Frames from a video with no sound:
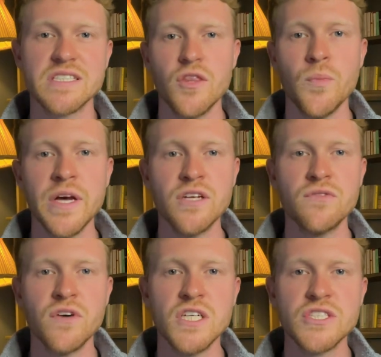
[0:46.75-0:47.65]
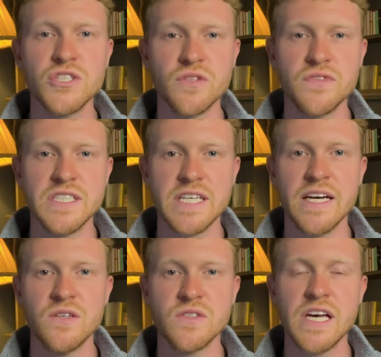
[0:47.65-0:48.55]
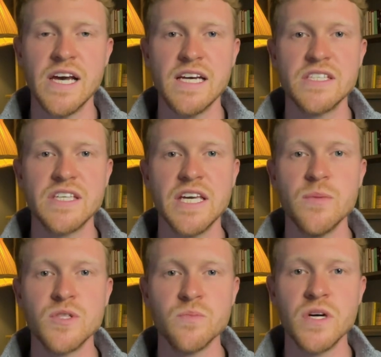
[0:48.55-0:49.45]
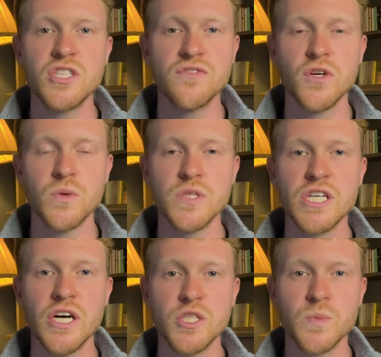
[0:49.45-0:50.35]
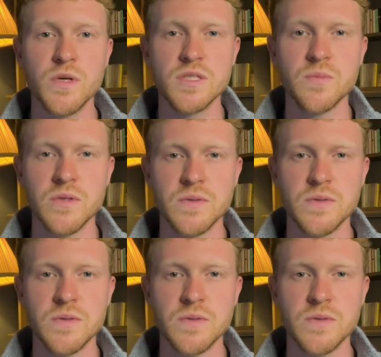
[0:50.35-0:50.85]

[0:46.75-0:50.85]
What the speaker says: The main advantage of these accounts is to keep as much of your return as possible.